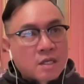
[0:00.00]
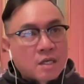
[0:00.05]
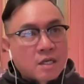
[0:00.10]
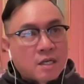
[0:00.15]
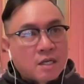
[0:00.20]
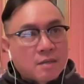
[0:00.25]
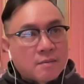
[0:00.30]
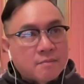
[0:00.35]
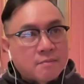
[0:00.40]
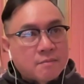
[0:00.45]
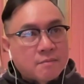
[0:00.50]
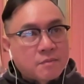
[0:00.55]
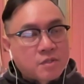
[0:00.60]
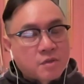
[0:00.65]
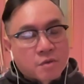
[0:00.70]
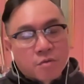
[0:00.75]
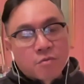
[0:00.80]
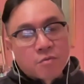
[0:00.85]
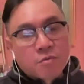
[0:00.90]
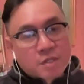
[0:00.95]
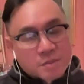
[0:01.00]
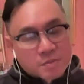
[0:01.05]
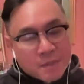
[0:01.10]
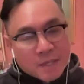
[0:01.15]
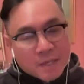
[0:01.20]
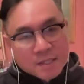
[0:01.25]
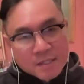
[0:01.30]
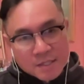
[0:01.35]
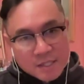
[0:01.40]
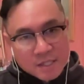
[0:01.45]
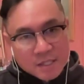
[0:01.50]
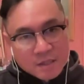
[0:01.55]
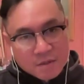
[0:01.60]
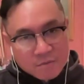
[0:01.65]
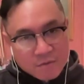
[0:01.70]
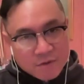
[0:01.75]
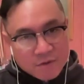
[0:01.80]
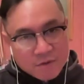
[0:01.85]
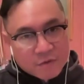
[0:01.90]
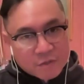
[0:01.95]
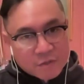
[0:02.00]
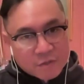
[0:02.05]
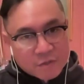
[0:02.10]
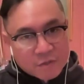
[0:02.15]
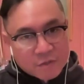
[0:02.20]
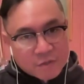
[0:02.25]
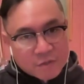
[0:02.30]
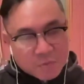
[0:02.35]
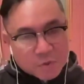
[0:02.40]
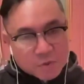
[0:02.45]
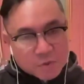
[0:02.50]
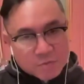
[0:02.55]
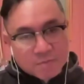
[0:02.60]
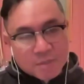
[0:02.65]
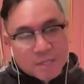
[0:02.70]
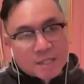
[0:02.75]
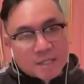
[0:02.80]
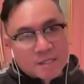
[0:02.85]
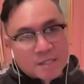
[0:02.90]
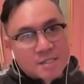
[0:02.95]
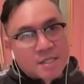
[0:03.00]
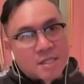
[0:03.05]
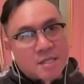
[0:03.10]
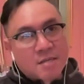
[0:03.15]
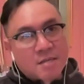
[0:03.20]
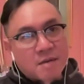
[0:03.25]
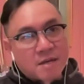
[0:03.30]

um, so through this policy, the refugee dispersion policy,